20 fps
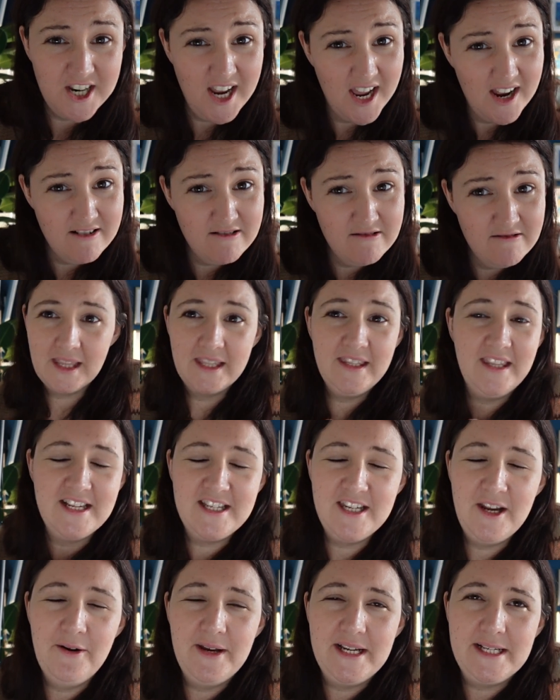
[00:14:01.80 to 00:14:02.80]
now. There's
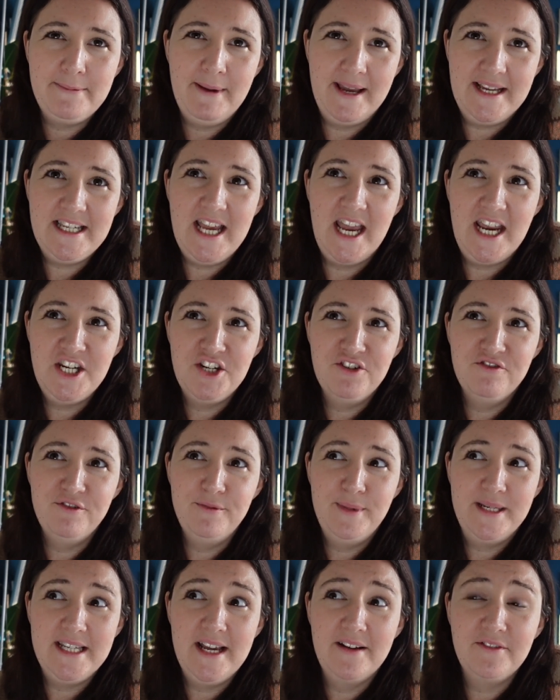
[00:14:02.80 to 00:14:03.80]
no expectation for
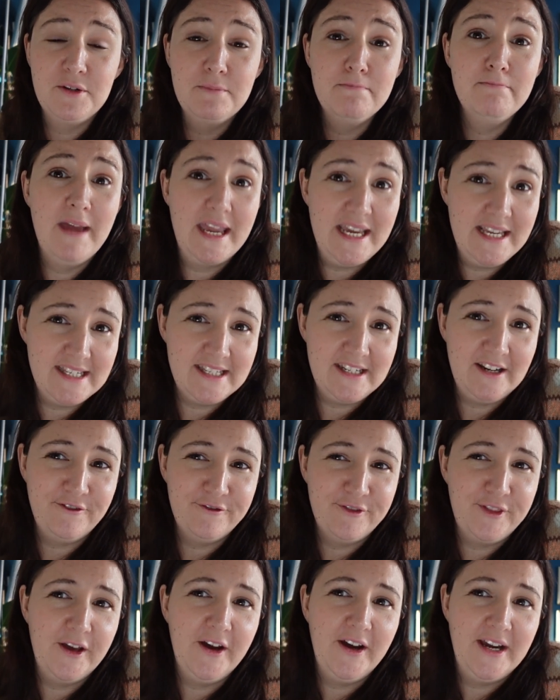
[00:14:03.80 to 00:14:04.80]
me to have to make
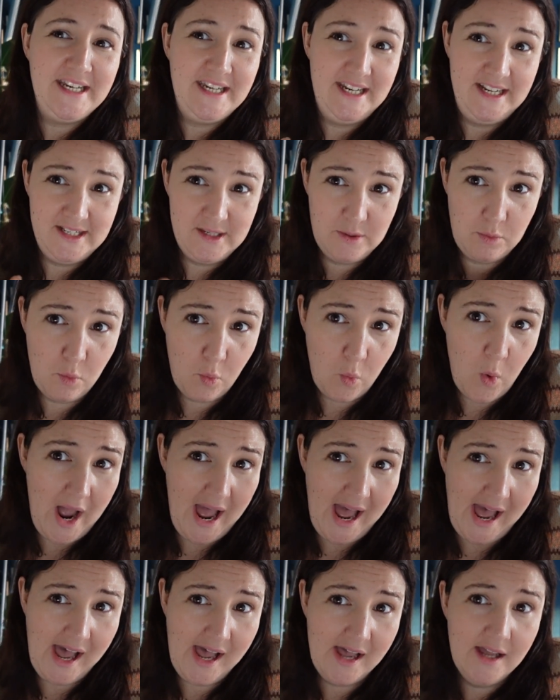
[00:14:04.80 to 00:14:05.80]
stuff that I need to
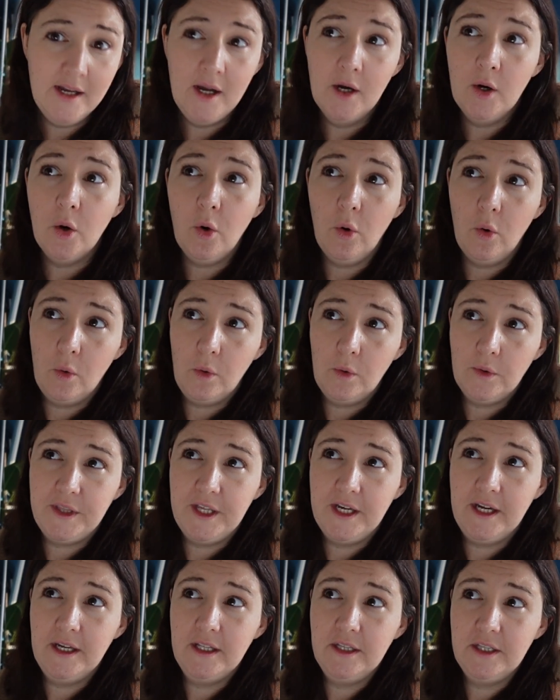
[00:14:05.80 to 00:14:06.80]
wear, or
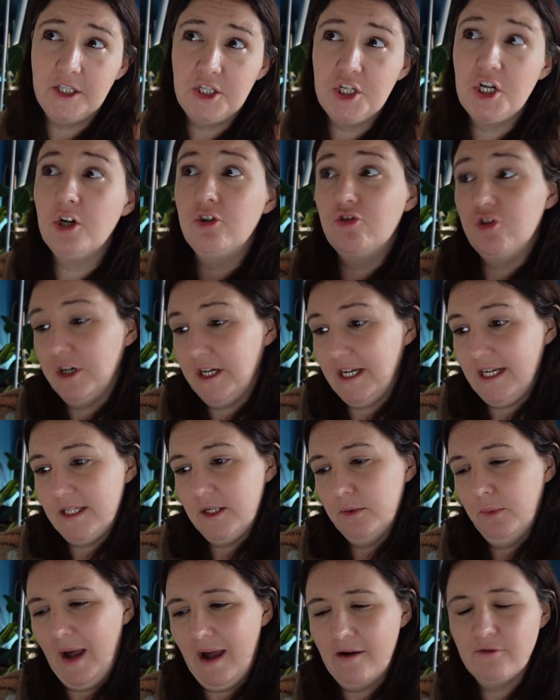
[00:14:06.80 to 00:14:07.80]
that the children need
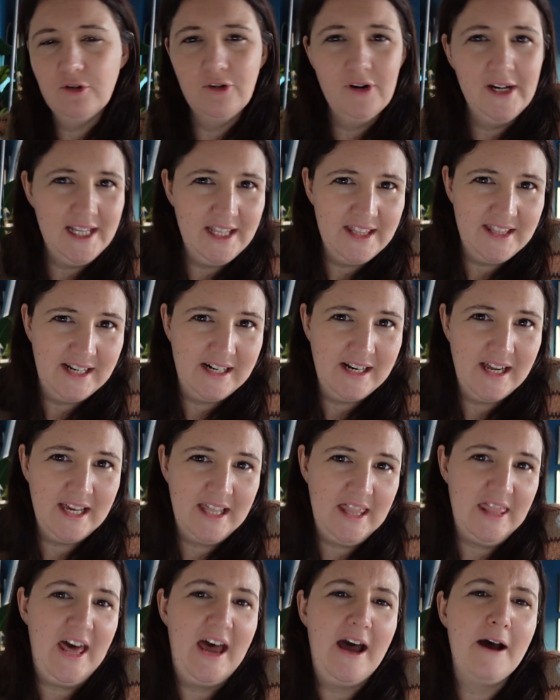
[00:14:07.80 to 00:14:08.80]
to wear, or anything
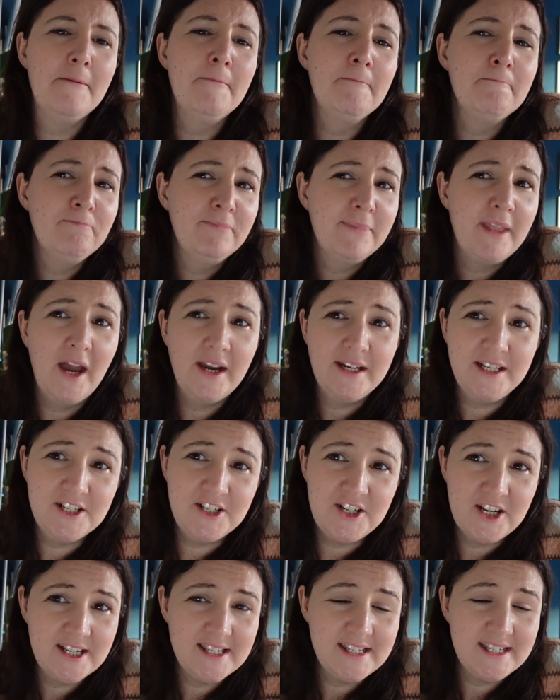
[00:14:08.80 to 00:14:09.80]
like that. I can
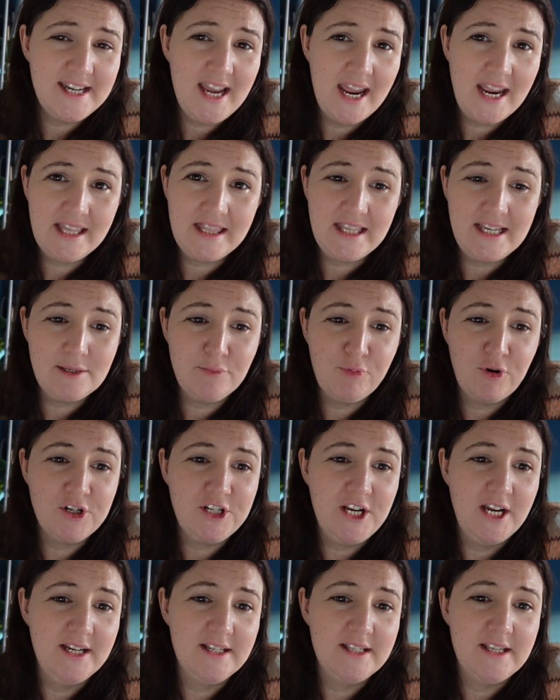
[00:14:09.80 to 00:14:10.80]
just take these
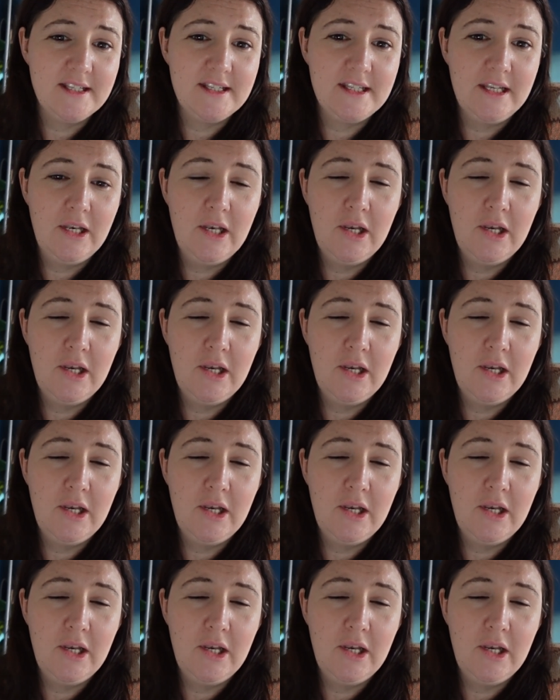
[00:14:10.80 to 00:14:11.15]
projects as